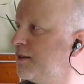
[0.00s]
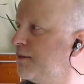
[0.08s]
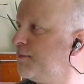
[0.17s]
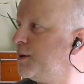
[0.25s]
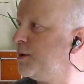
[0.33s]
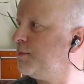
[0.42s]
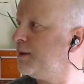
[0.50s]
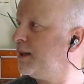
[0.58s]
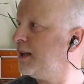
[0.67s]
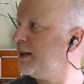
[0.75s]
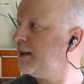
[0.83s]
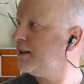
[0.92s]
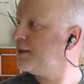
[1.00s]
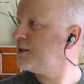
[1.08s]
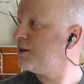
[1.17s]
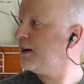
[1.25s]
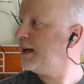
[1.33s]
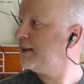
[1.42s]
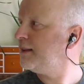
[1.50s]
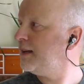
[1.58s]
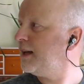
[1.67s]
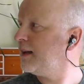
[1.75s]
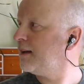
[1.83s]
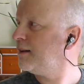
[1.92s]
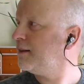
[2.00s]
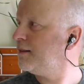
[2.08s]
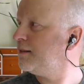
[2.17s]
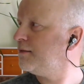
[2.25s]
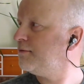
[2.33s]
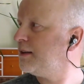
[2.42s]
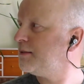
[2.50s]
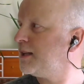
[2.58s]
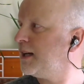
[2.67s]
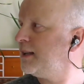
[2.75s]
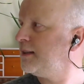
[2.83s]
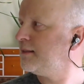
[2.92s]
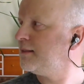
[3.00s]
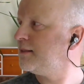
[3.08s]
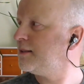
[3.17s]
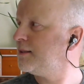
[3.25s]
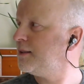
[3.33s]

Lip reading: of movement there as your head and neck rotates.